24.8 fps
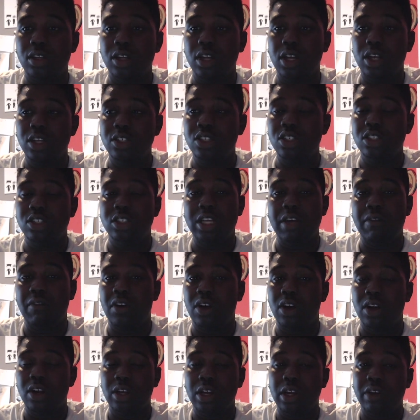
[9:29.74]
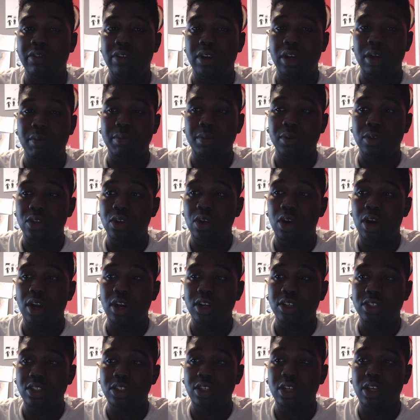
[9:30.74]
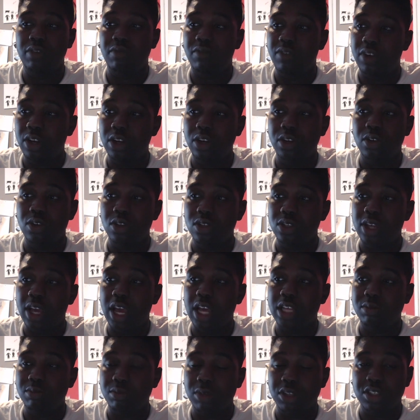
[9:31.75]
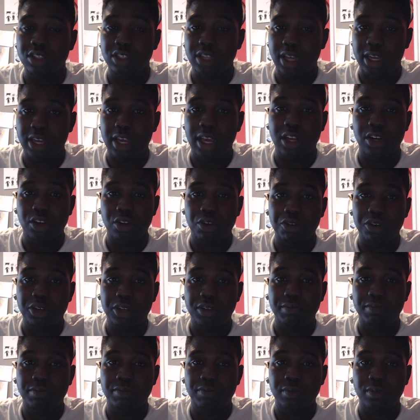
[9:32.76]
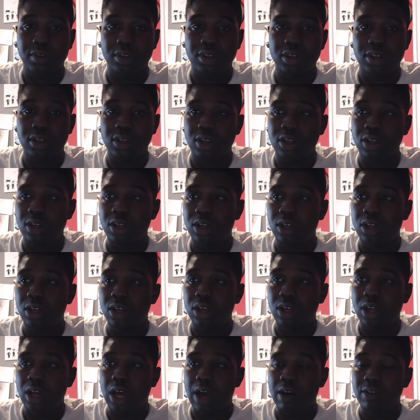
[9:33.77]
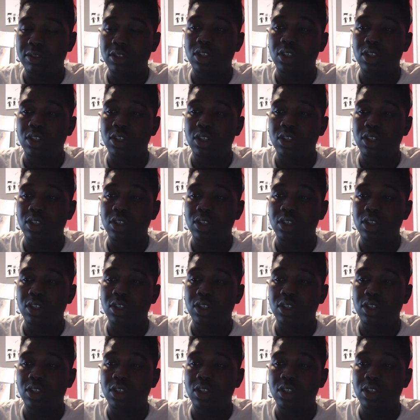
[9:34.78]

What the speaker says: is just never going to give up. You're going to see videos as much as I can do it. I was